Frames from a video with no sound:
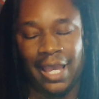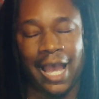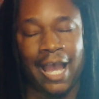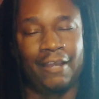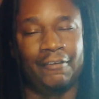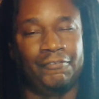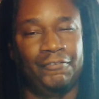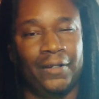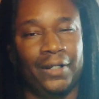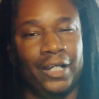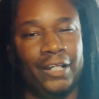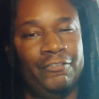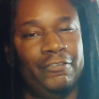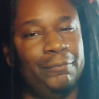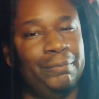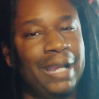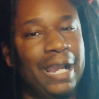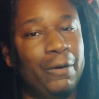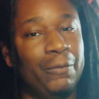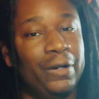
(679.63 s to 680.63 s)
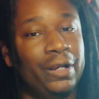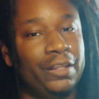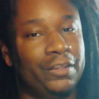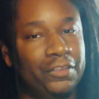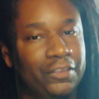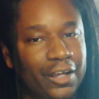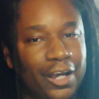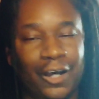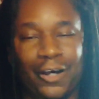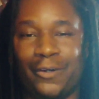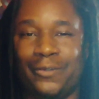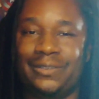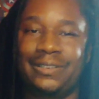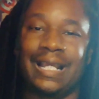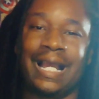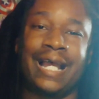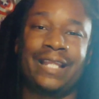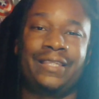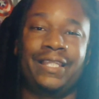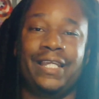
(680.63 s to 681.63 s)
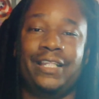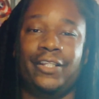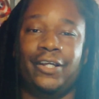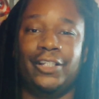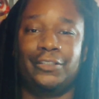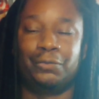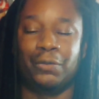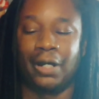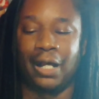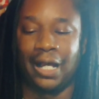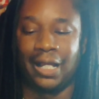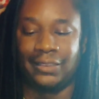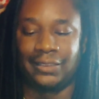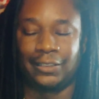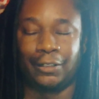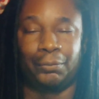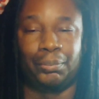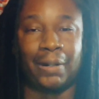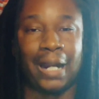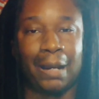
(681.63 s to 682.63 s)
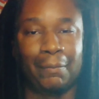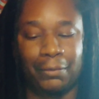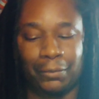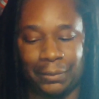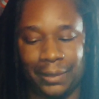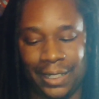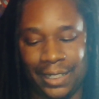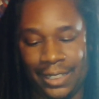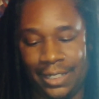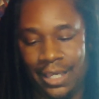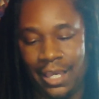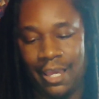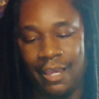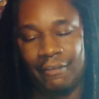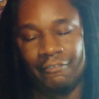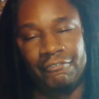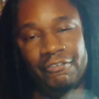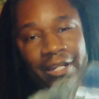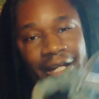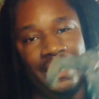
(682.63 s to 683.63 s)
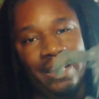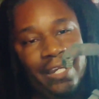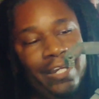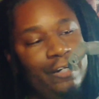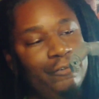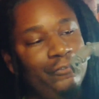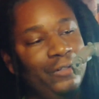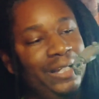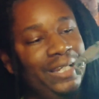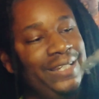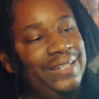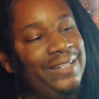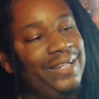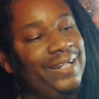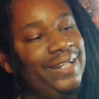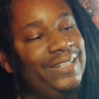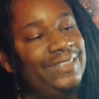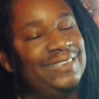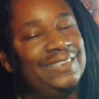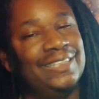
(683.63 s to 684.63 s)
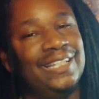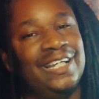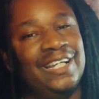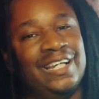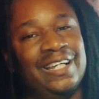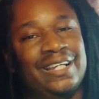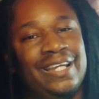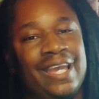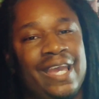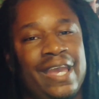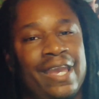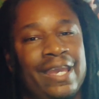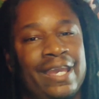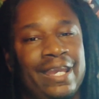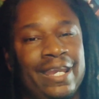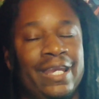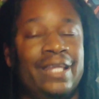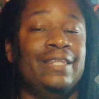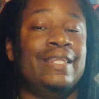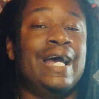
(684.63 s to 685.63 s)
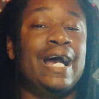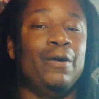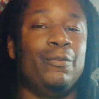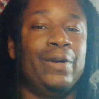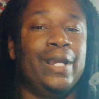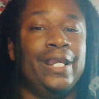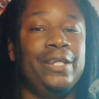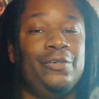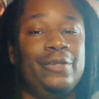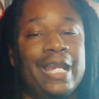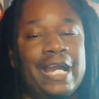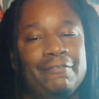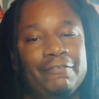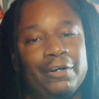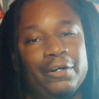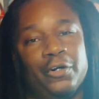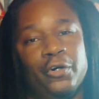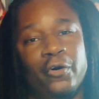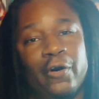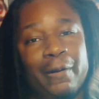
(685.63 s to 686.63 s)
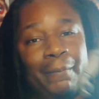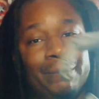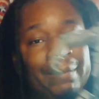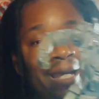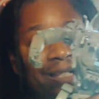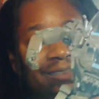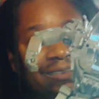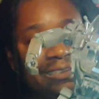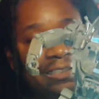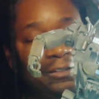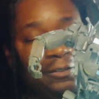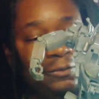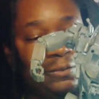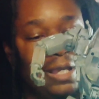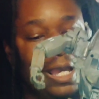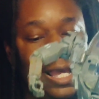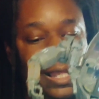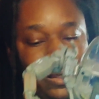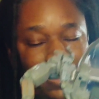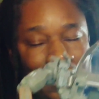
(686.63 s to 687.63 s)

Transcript: I figure if you buy one of those, I think those will also probably fit in here really good and snug, and that way you have a cool mech suit